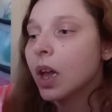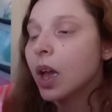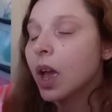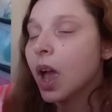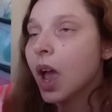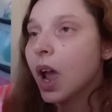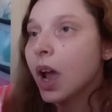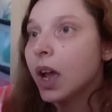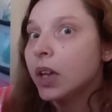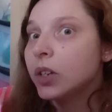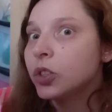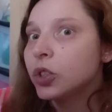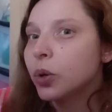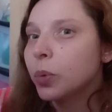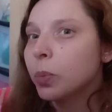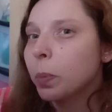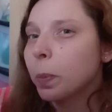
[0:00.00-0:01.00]
and
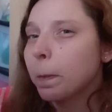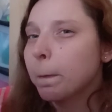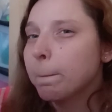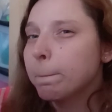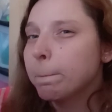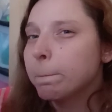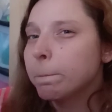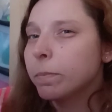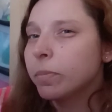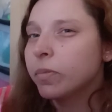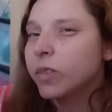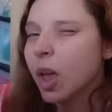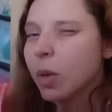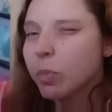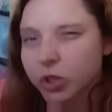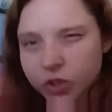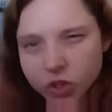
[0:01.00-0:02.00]

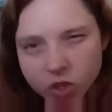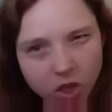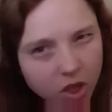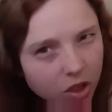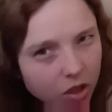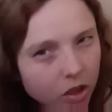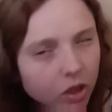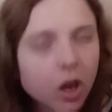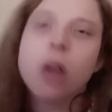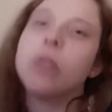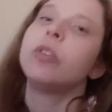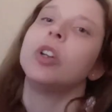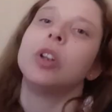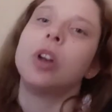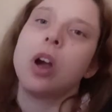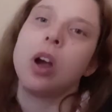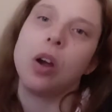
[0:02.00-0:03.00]
Deputy
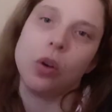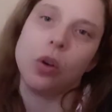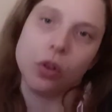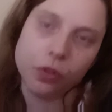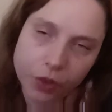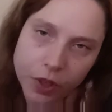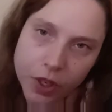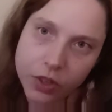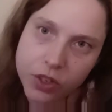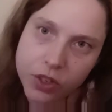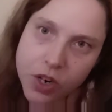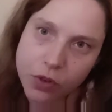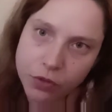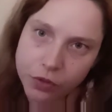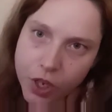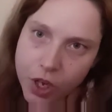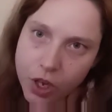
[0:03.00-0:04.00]
Governor of
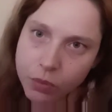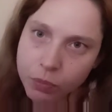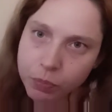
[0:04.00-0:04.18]
Philadelphia.